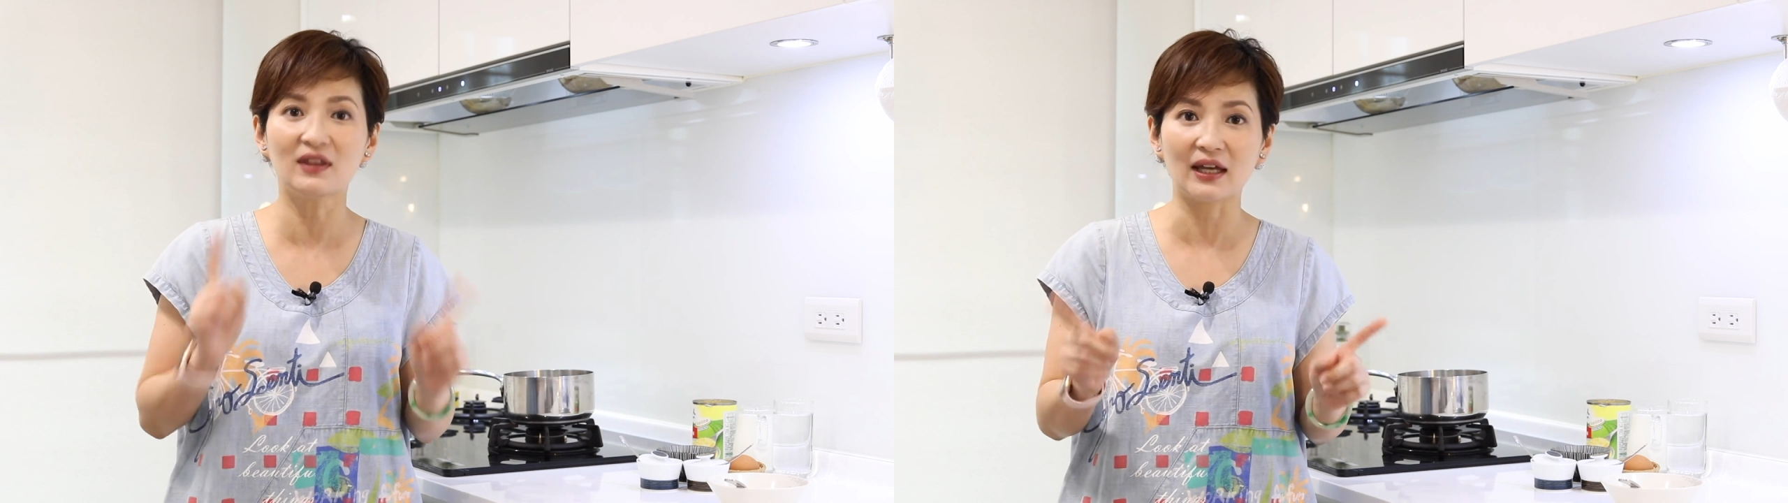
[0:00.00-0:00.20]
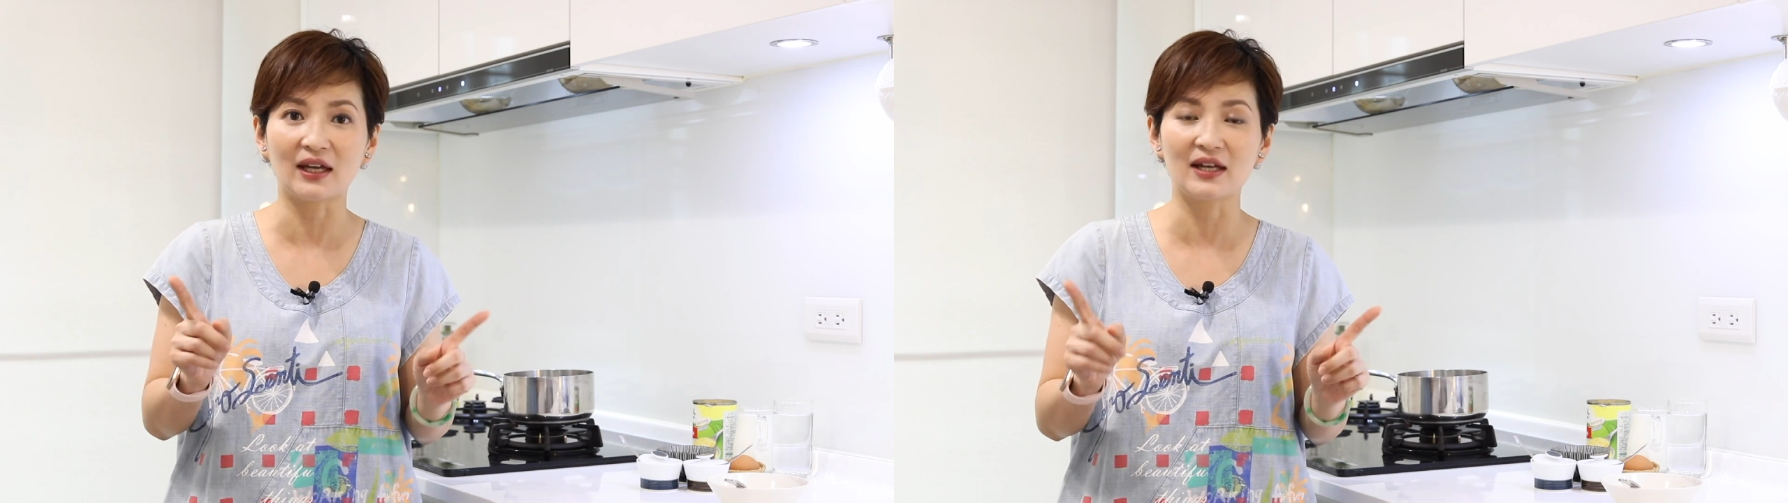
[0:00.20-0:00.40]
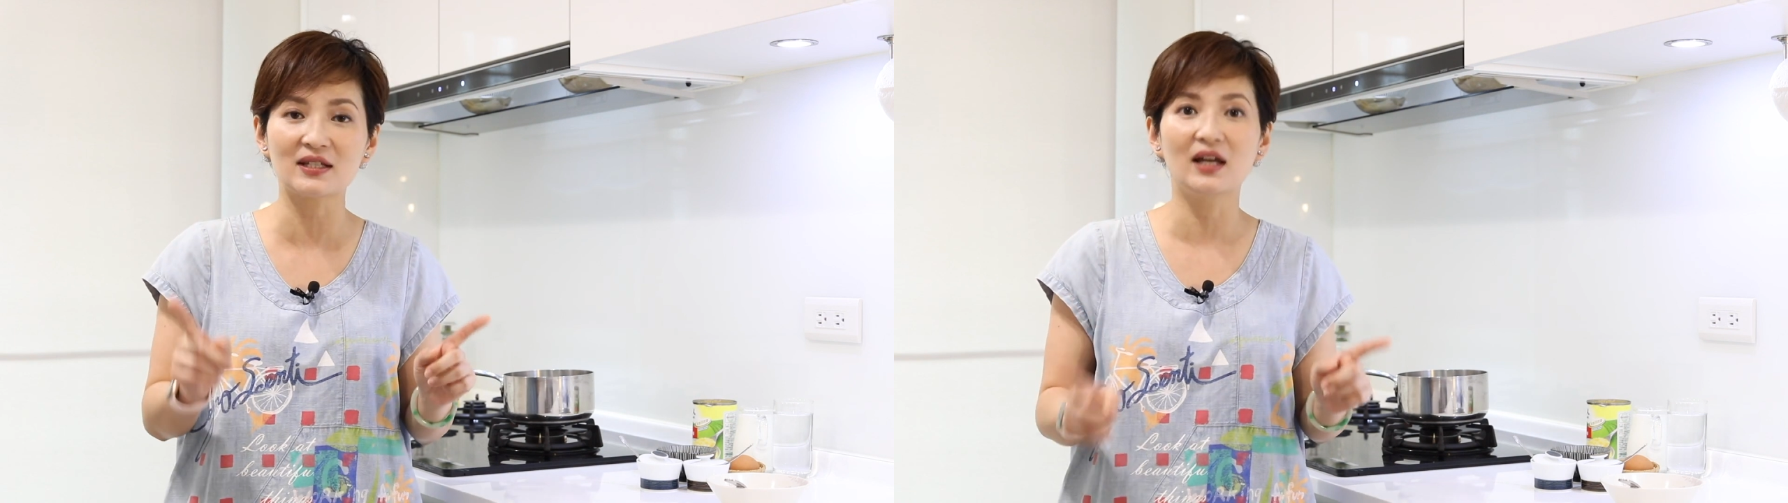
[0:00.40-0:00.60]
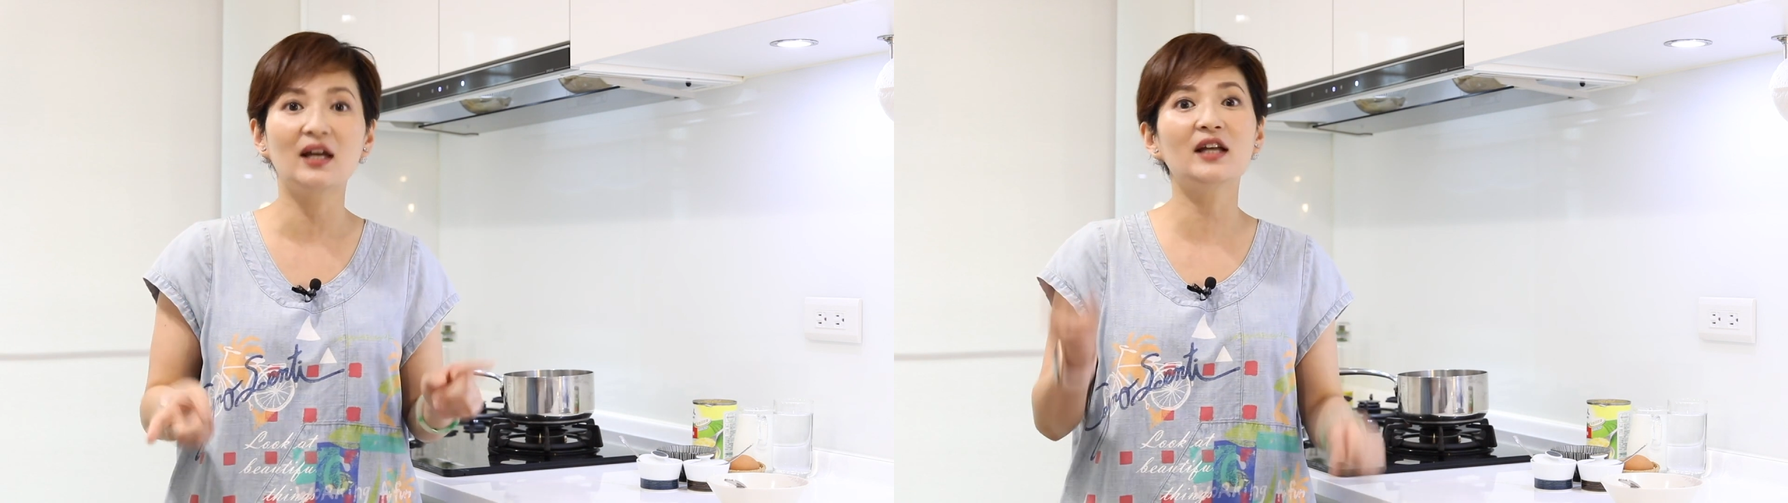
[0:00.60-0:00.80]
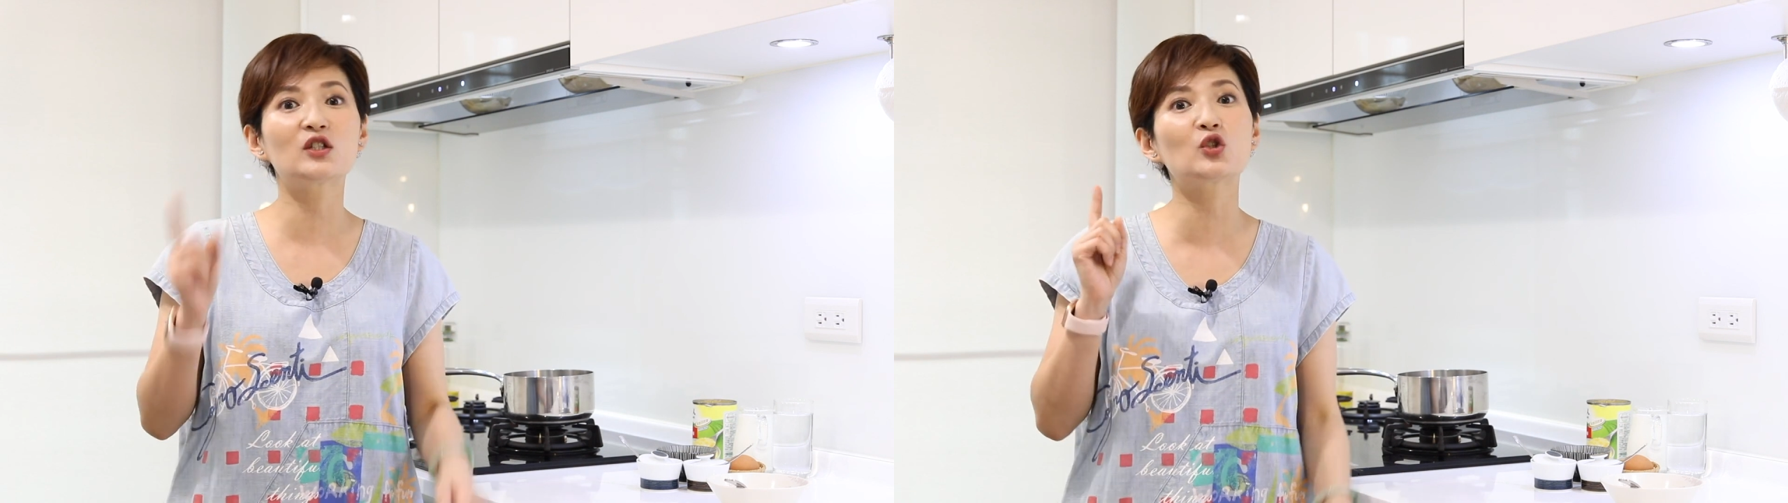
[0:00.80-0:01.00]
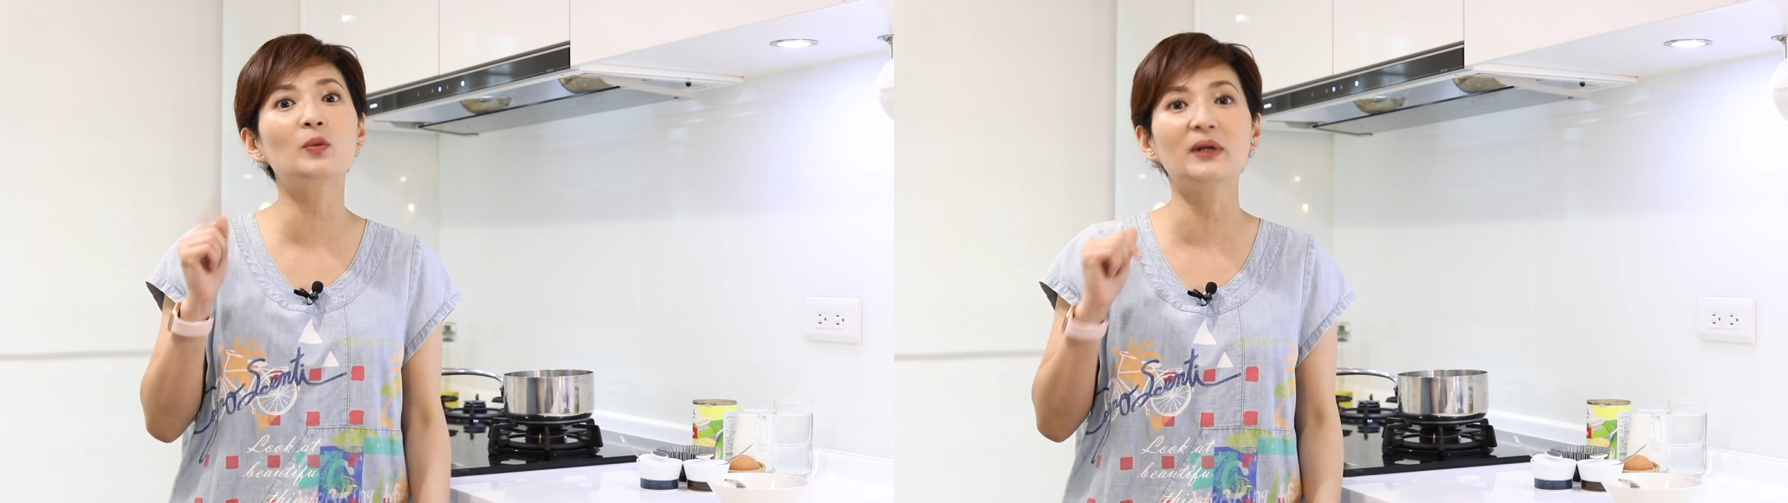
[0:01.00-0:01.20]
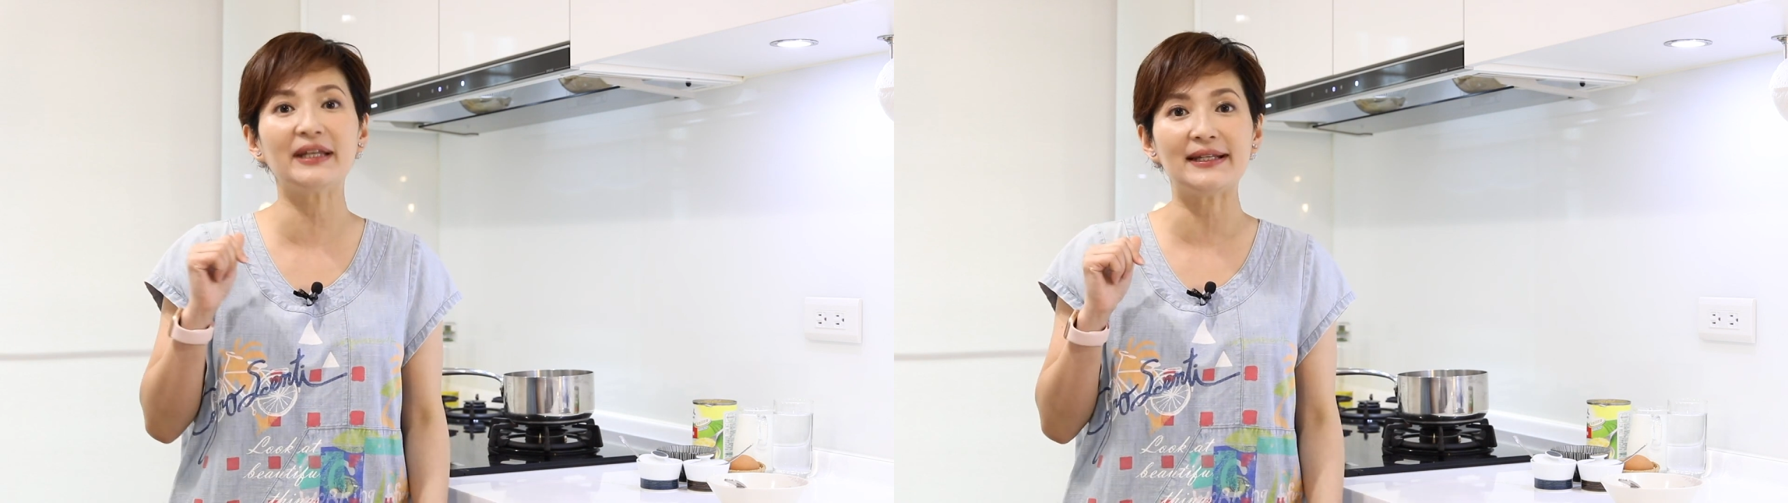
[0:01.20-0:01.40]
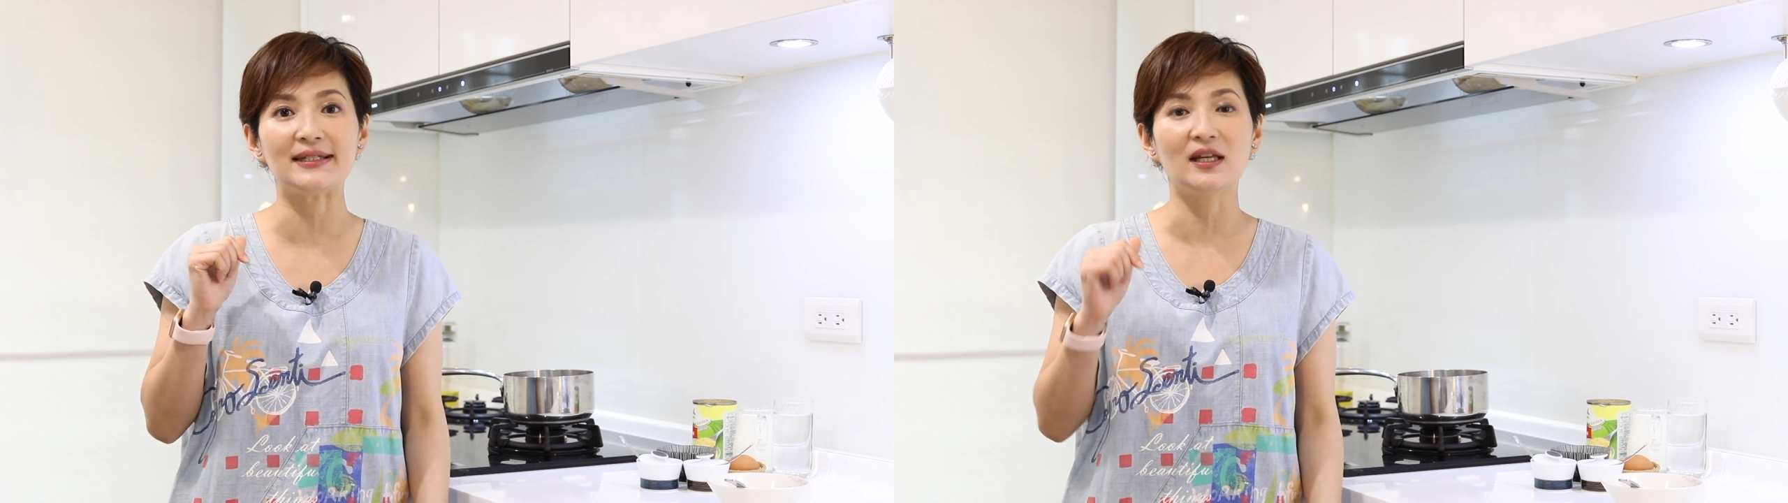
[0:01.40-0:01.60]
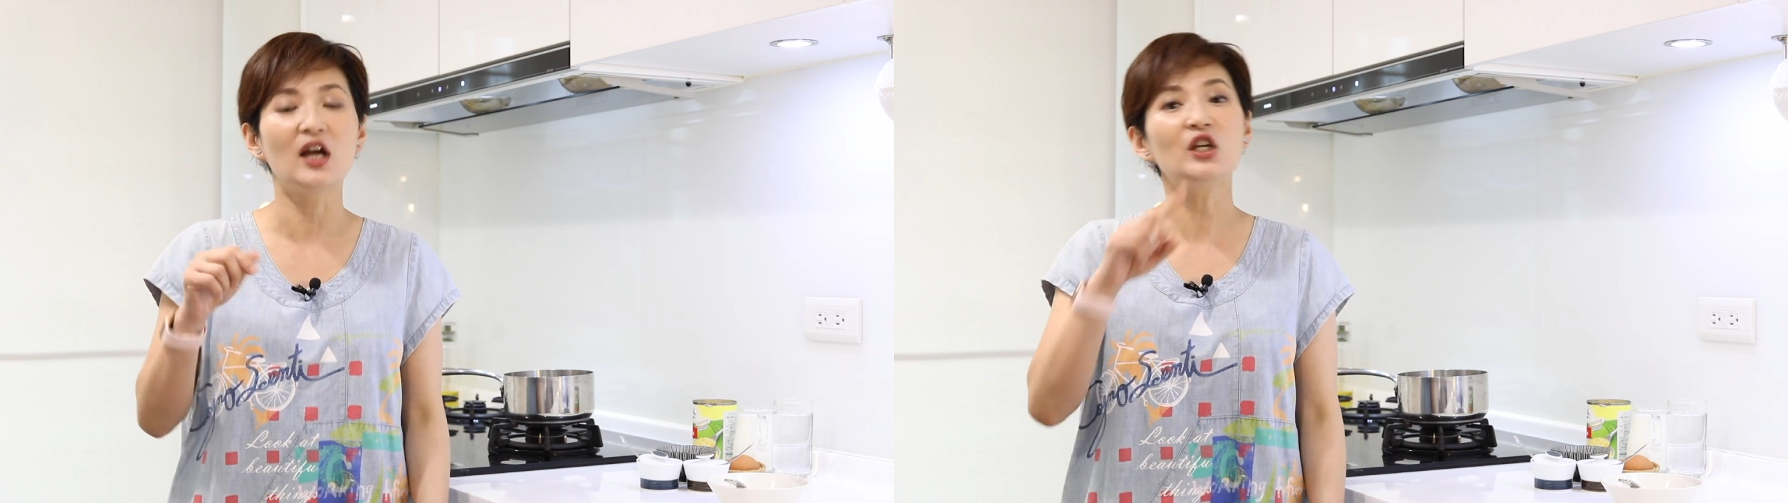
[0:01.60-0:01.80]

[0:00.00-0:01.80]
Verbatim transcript: thing is it's super easy.